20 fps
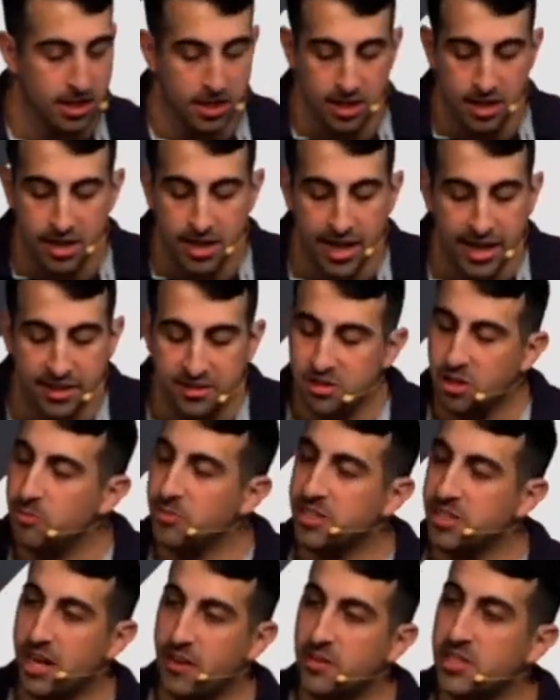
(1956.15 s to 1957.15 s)
And he told me
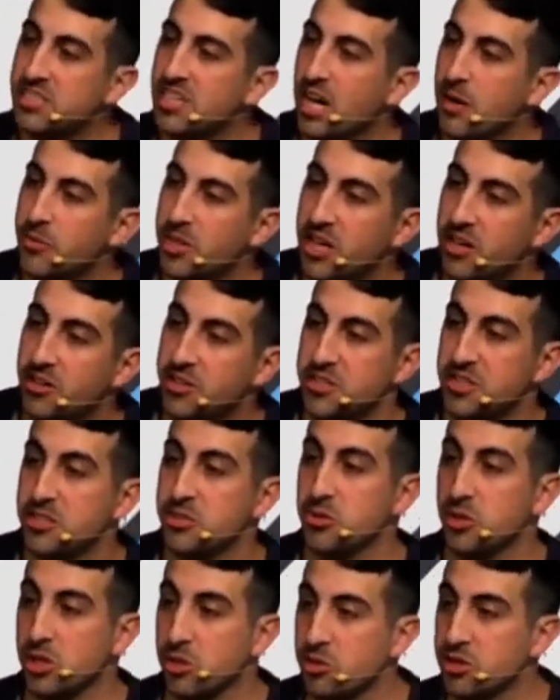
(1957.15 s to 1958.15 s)
that every time he enters into
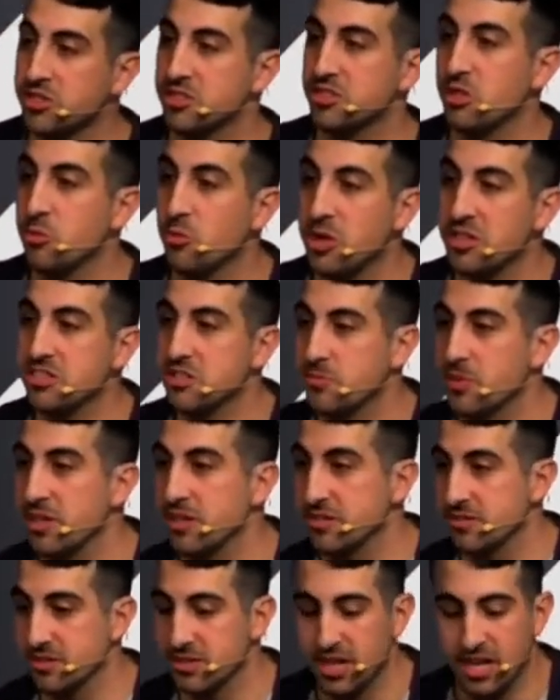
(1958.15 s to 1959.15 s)
a Christian white
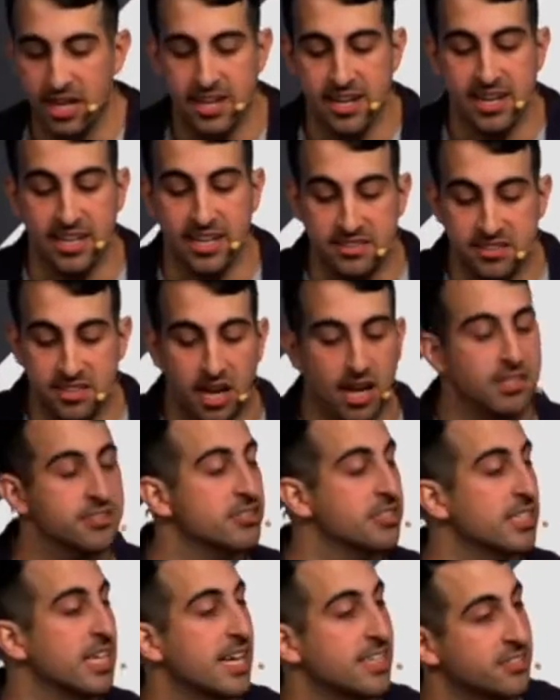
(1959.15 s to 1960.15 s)
space, he's
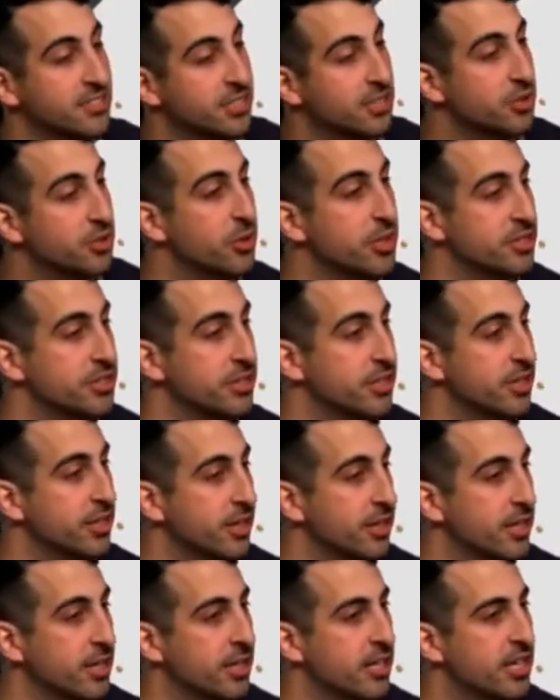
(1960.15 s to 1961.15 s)
constantly asking the question,
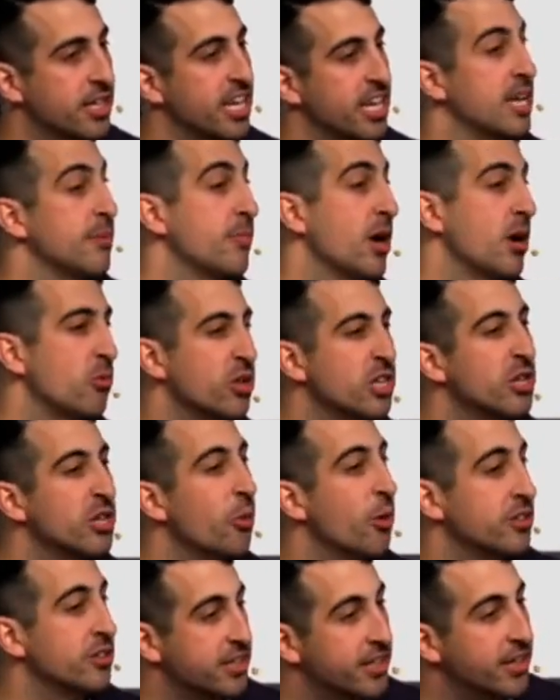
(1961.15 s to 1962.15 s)
Am I really
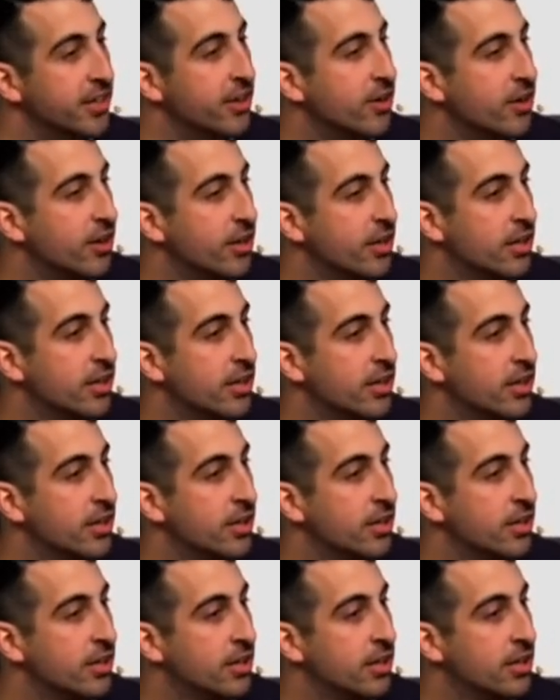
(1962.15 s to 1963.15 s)
wanted here?
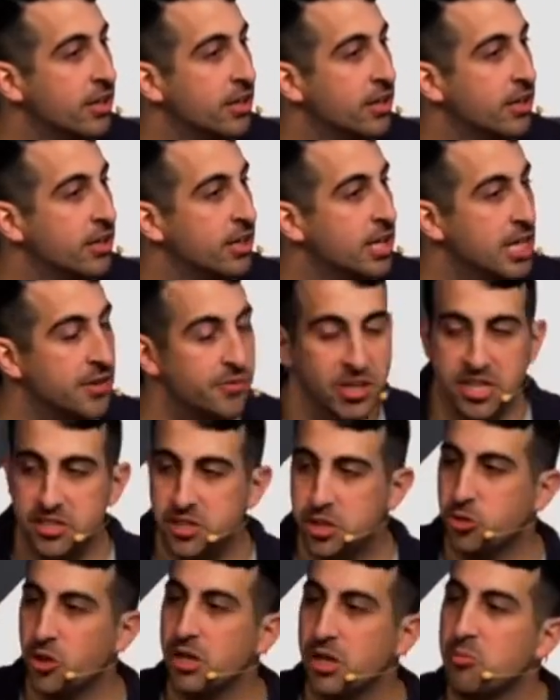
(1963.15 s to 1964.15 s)
If he gets
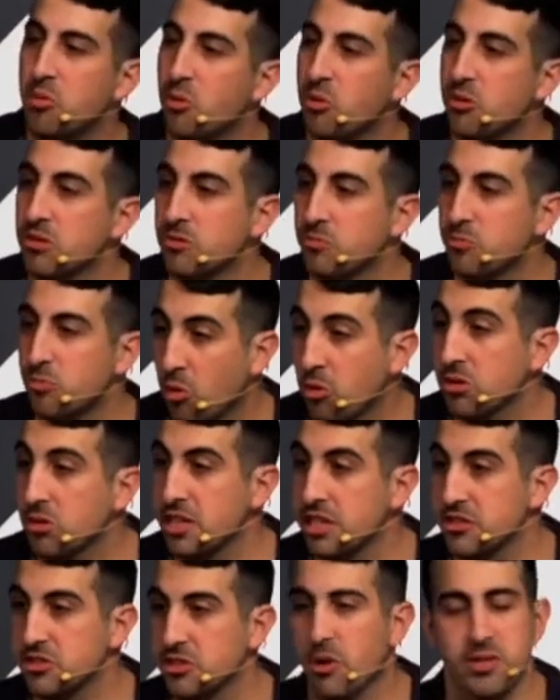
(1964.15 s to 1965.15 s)
treated poor, poorly,
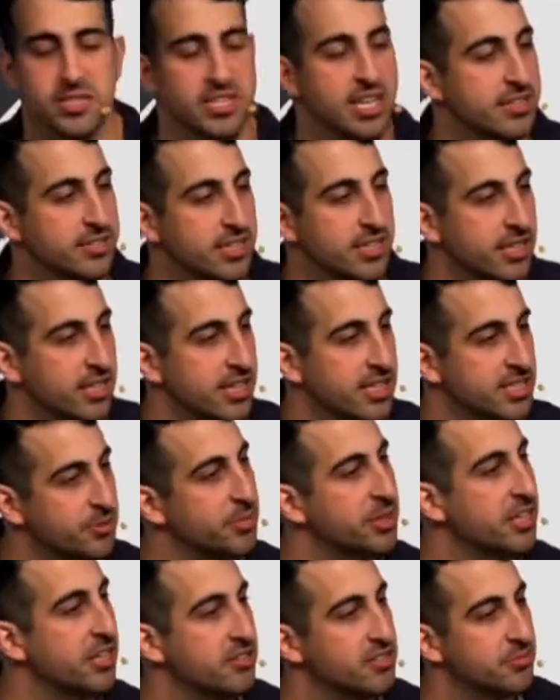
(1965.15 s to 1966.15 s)
he's always asking, Is it
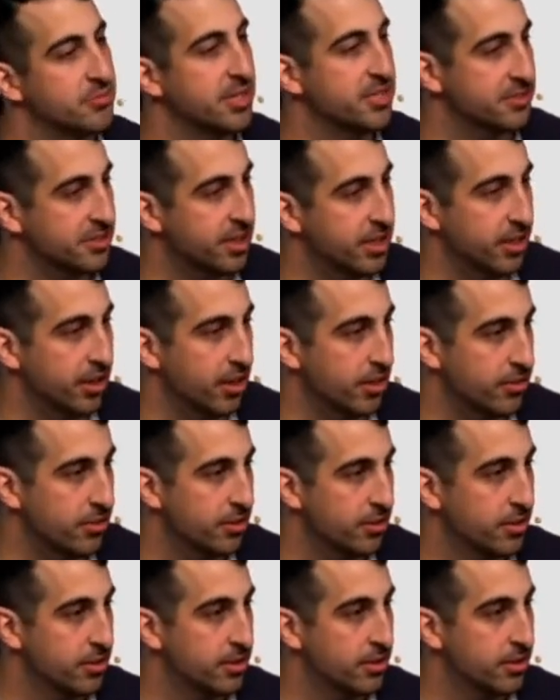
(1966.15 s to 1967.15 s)
because of my skin color?
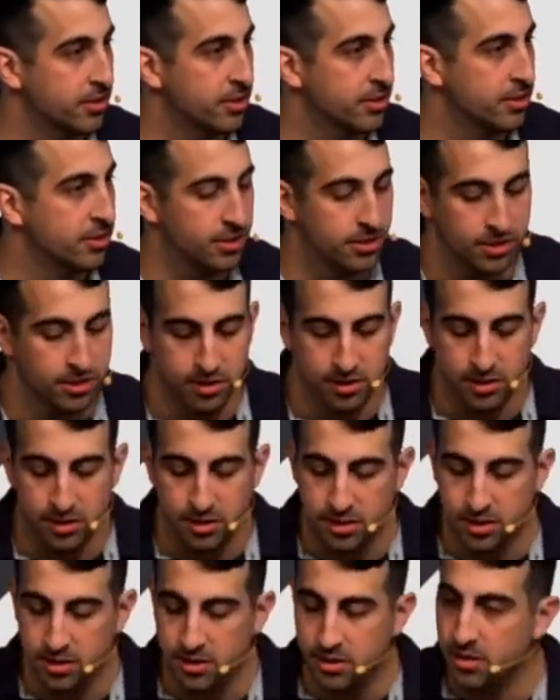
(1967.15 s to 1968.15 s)

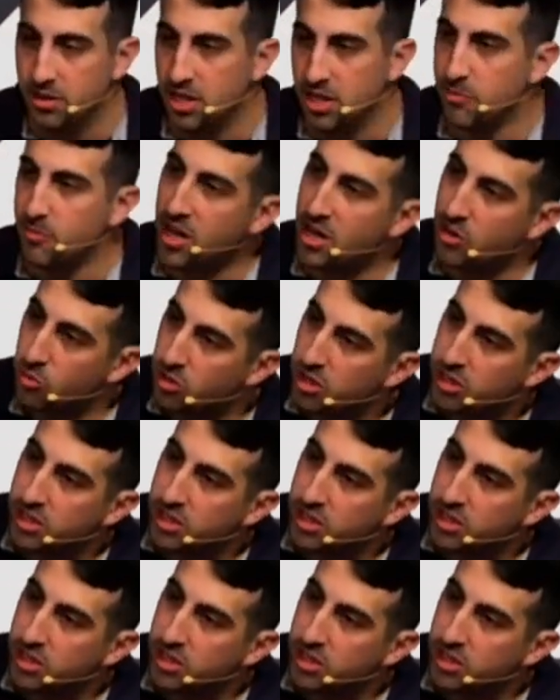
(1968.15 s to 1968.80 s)
Am I really